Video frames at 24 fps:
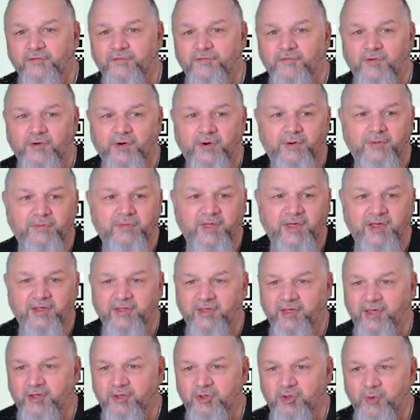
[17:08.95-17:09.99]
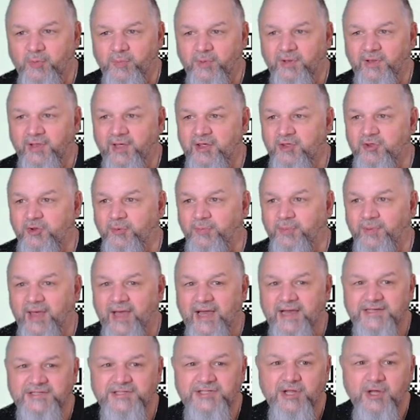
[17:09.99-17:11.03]
for things like Super Laser
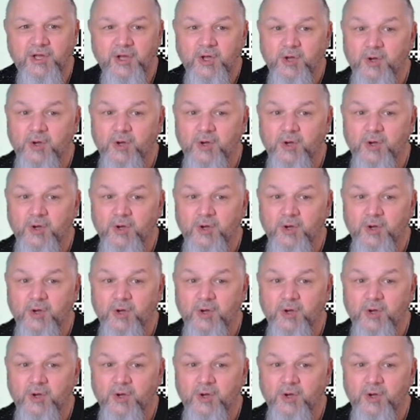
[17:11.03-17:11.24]
Blast,